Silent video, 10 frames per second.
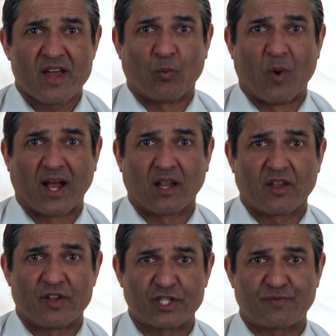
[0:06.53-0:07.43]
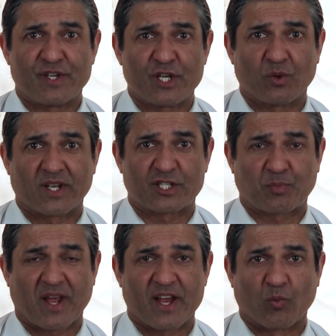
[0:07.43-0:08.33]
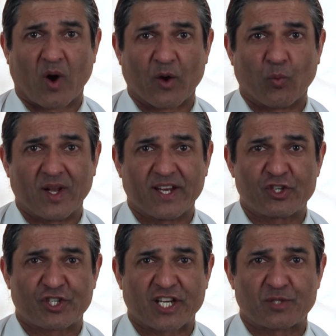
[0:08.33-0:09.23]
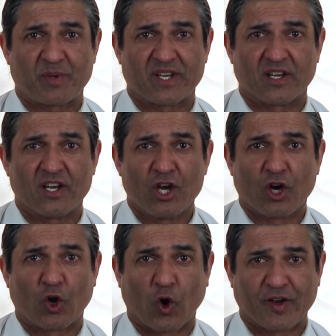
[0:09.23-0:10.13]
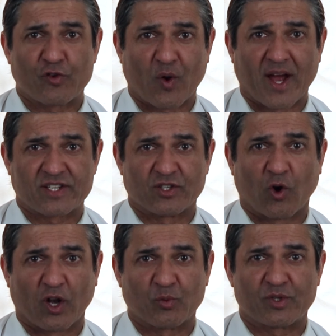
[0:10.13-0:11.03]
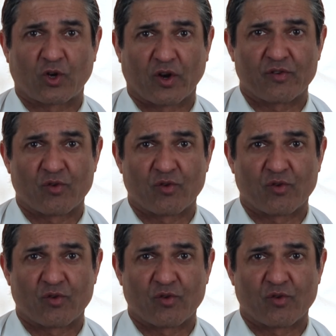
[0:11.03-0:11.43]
Well, this video will explain why William Shakespeare got it right and Hollywood got it